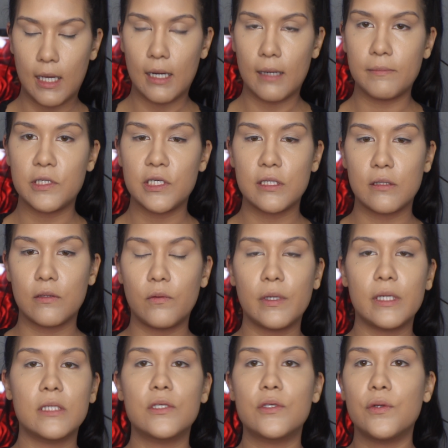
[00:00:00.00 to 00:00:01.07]
And I'm just
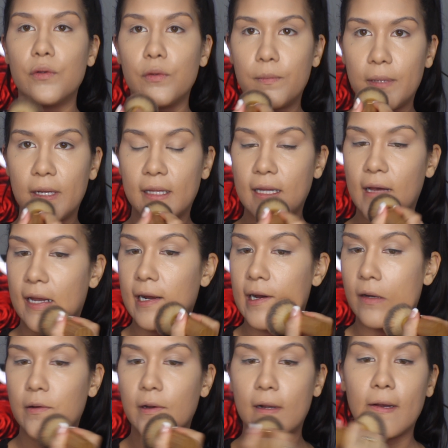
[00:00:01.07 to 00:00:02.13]
going to blend that
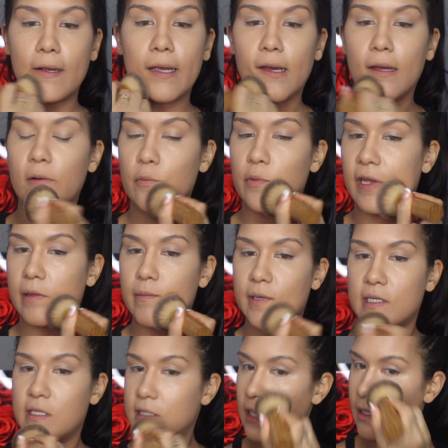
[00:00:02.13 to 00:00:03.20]
out again with
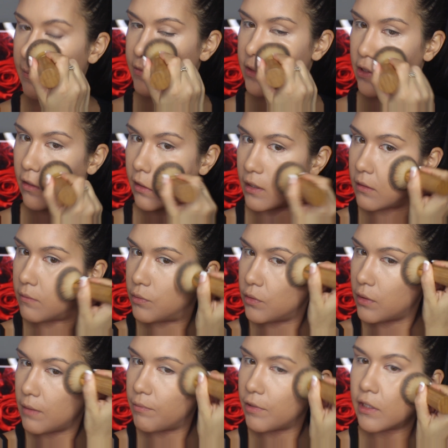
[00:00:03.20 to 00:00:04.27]
my same Tarte
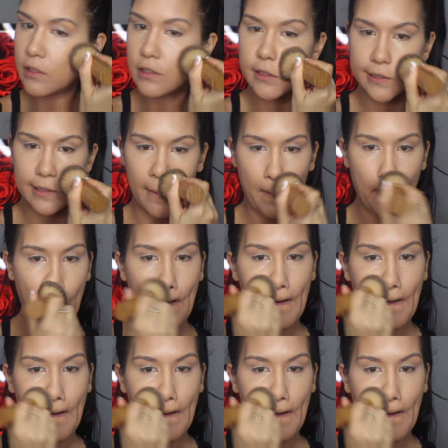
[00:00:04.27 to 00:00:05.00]
Kabuki brush.